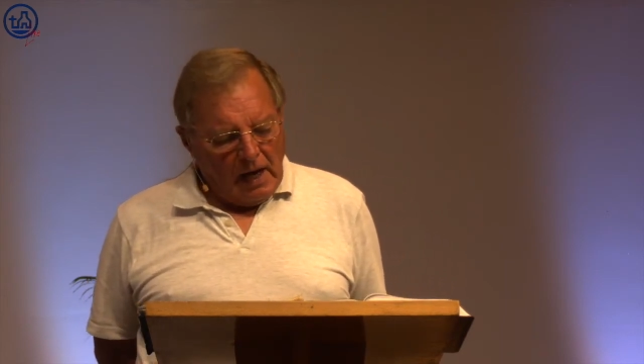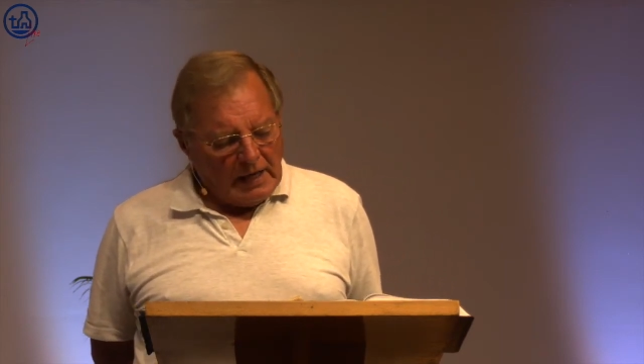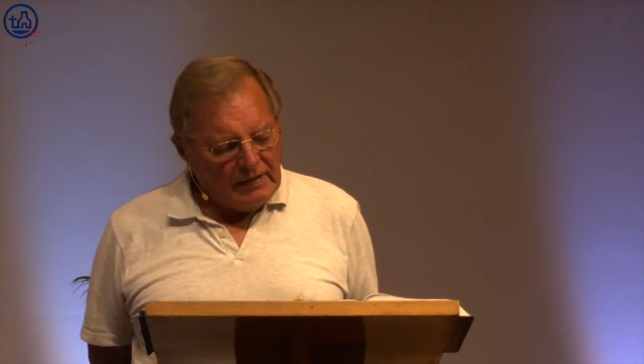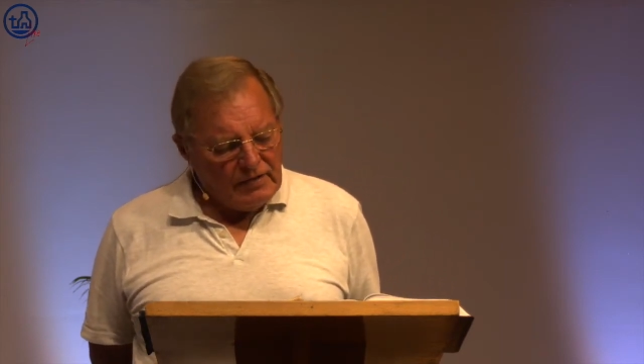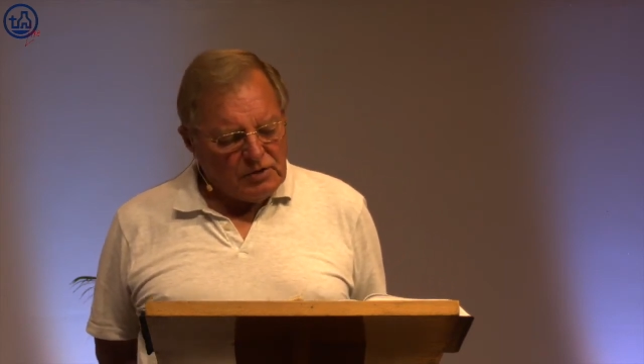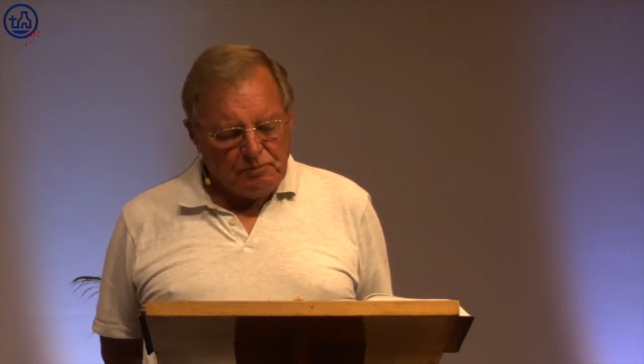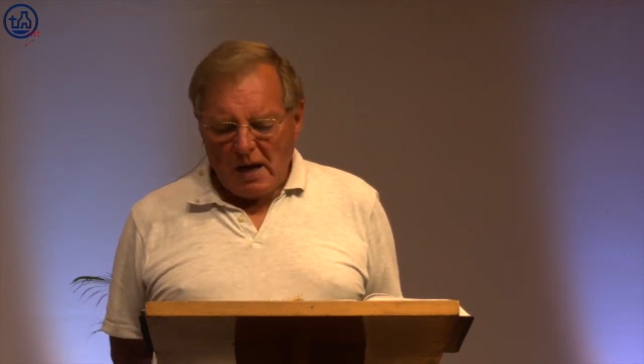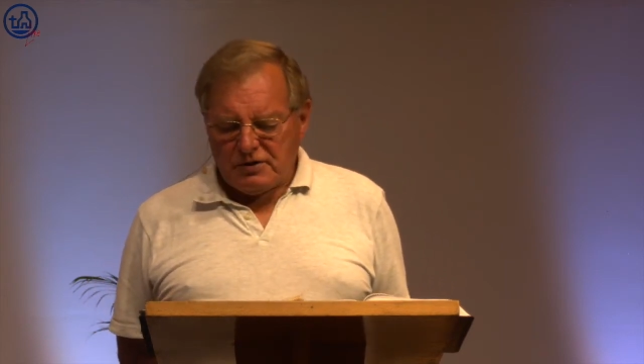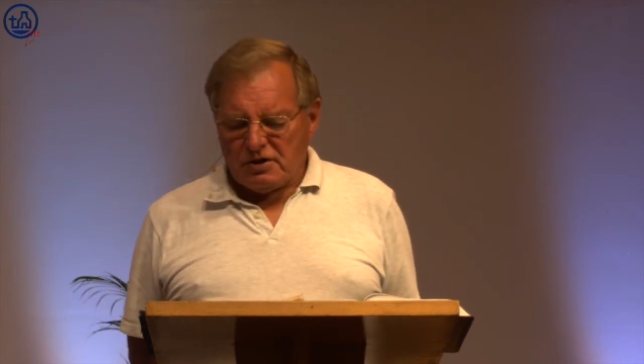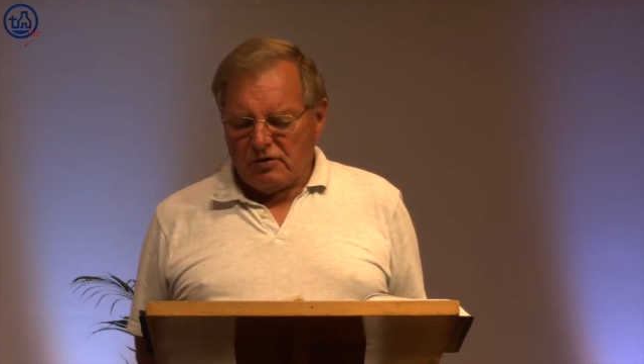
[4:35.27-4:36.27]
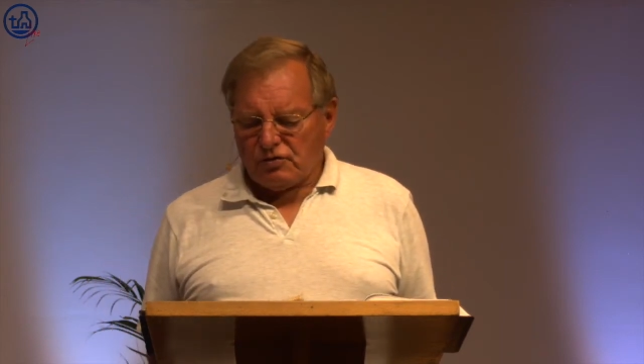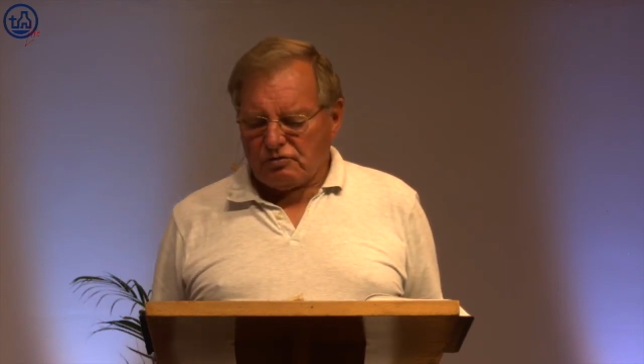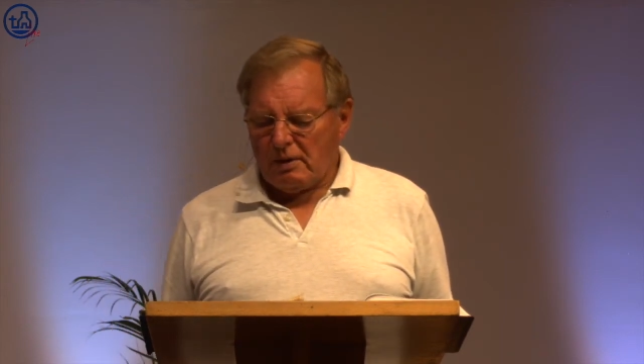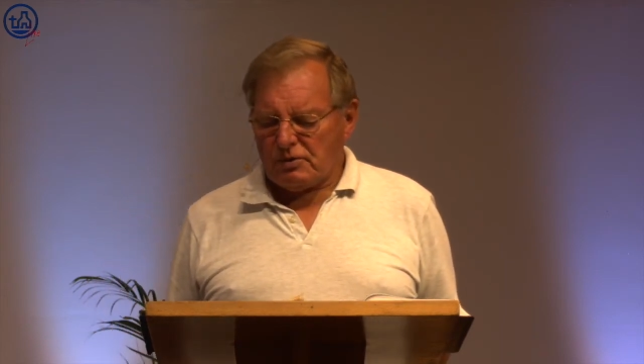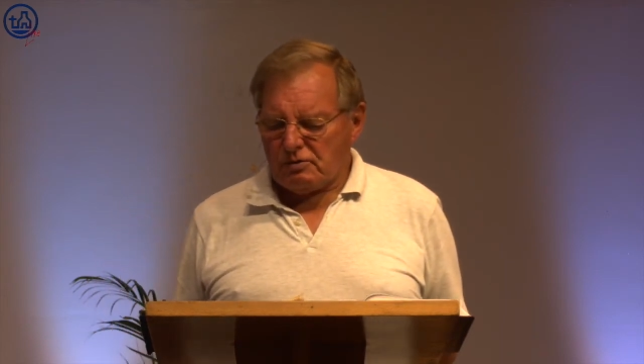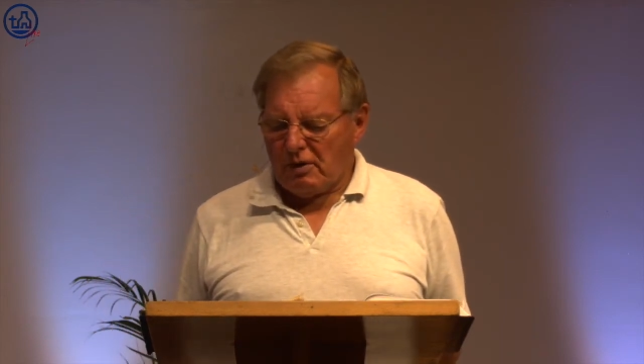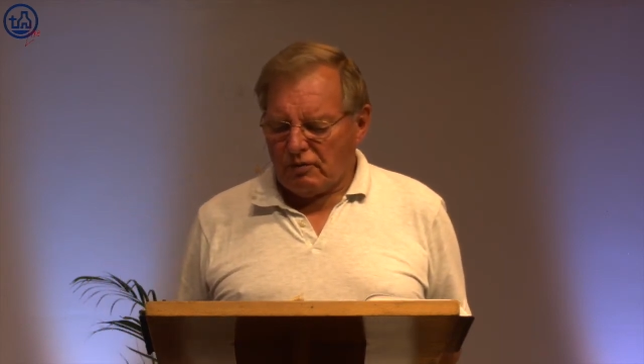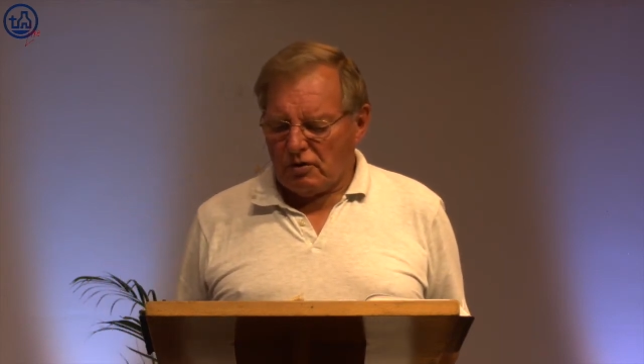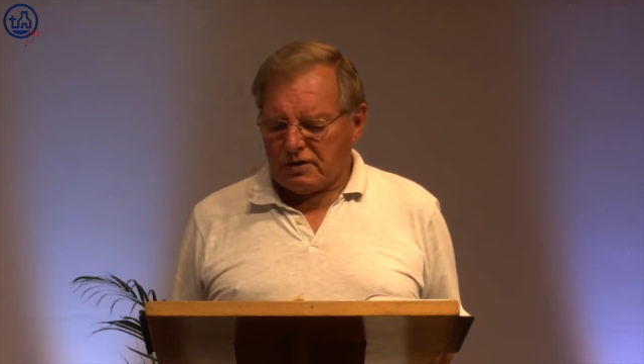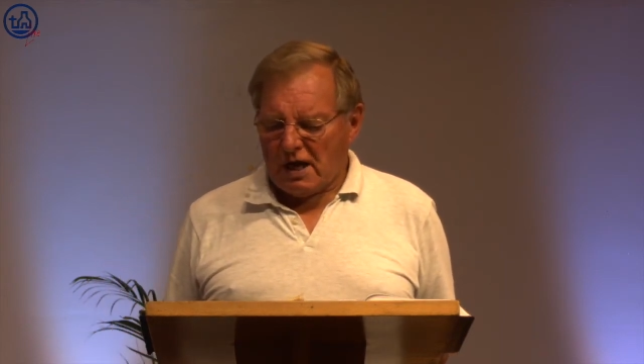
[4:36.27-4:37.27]
In this passage of scripture we've
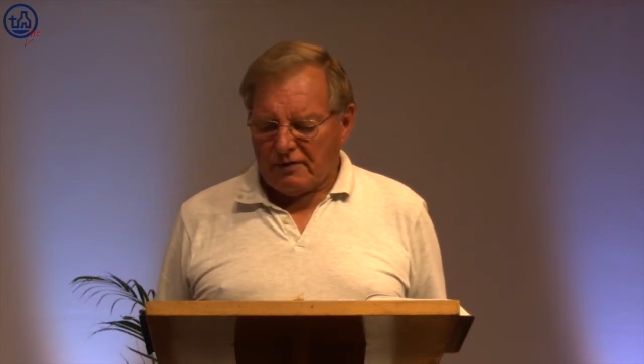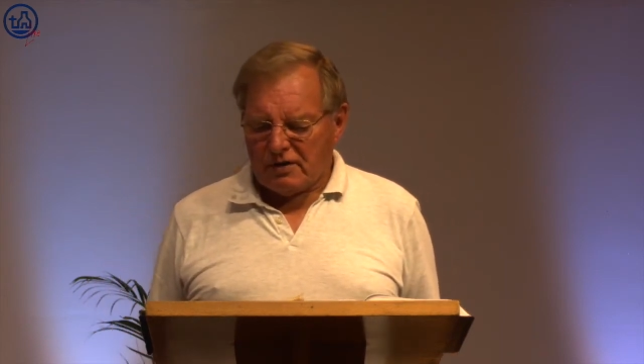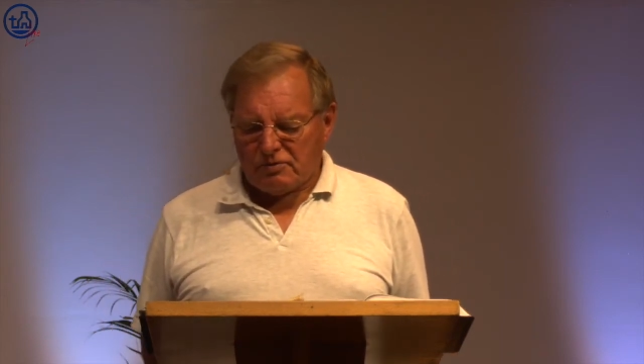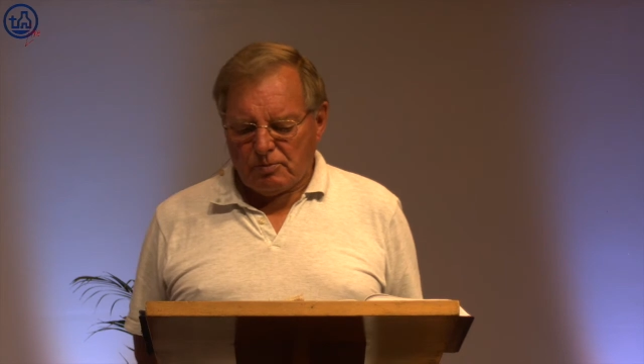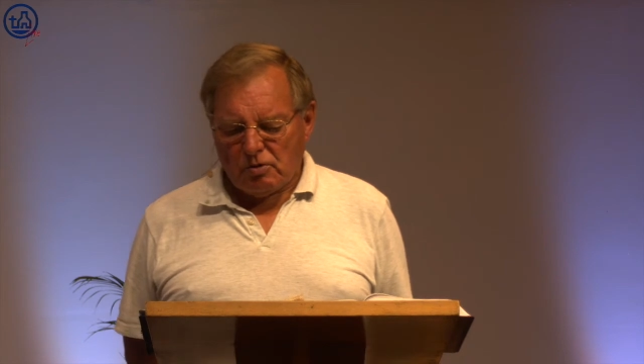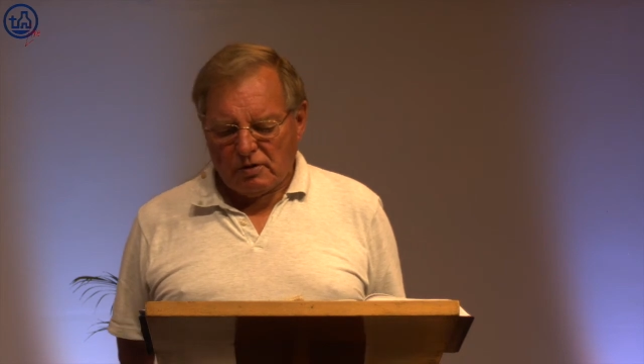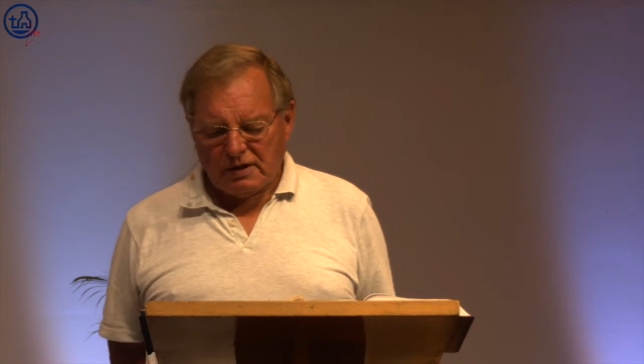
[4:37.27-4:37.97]
looked at this morning,